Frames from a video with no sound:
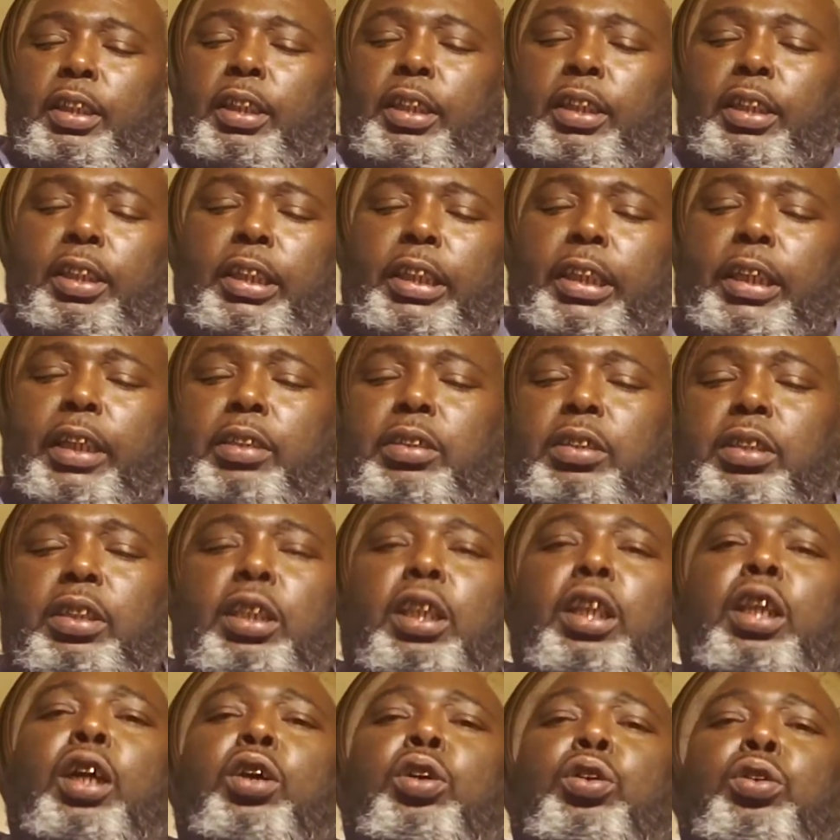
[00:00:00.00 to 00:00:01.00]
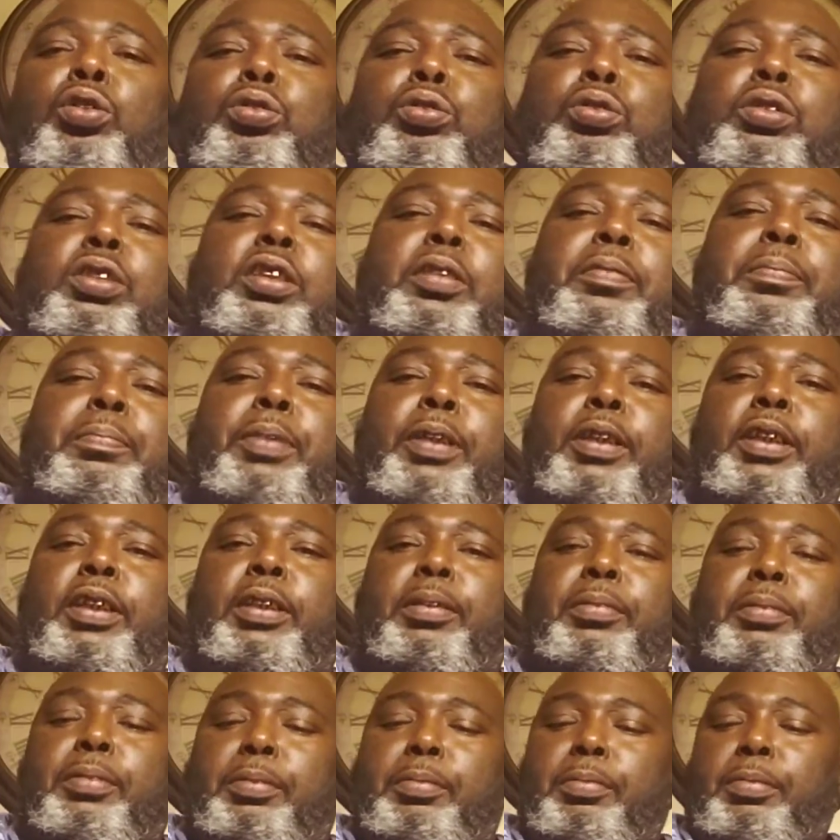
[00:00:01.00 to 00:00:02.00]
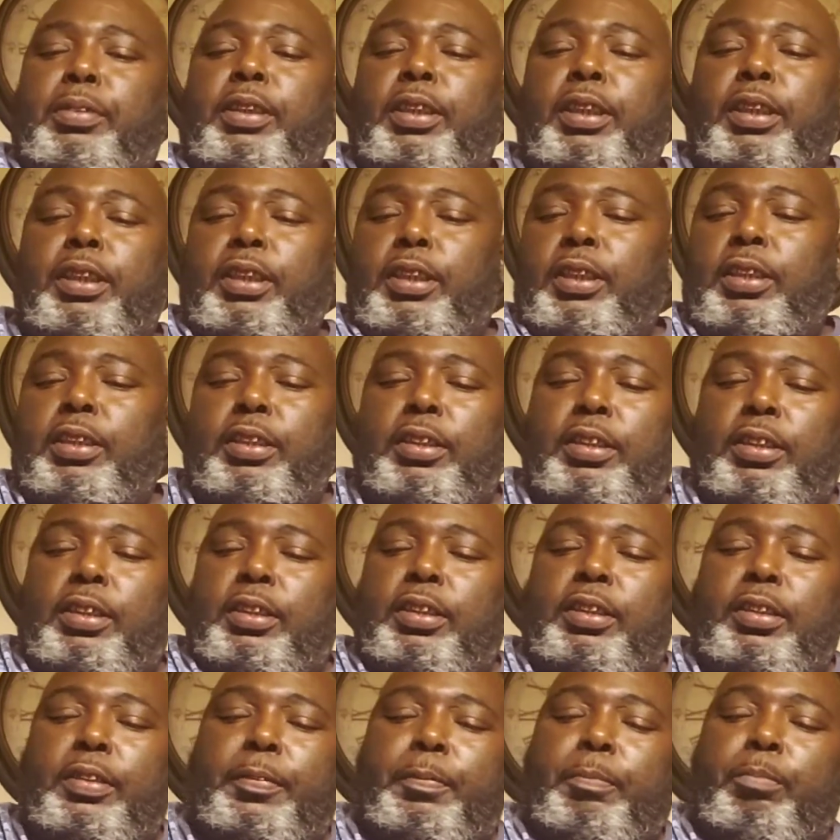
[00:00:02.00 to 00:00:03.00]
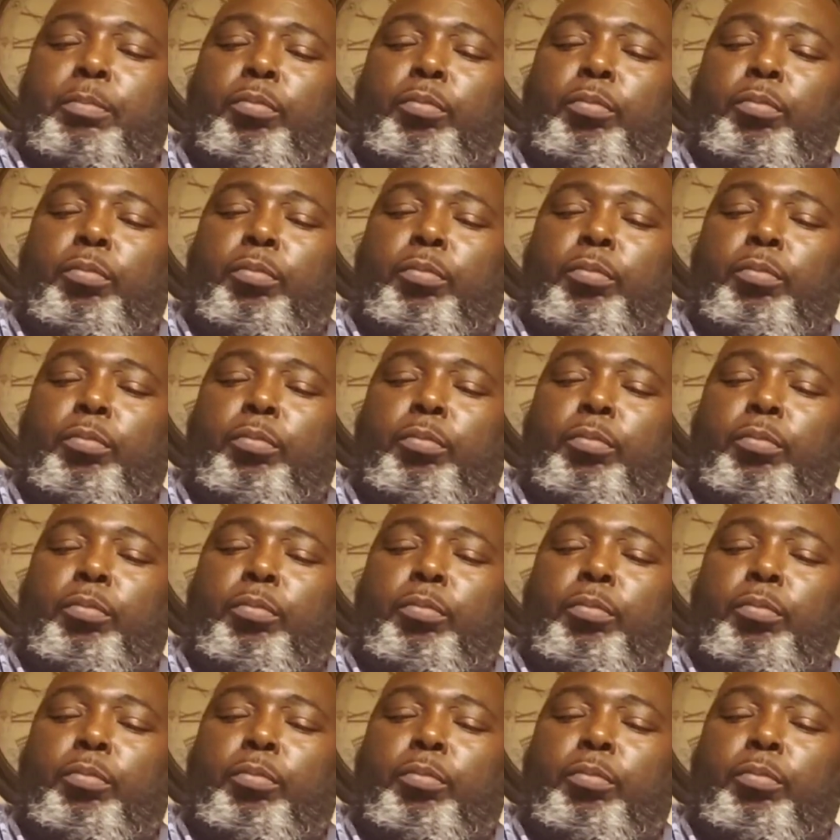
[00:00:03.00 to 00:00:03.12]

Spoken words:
get out to Lowe's and pick up some things and,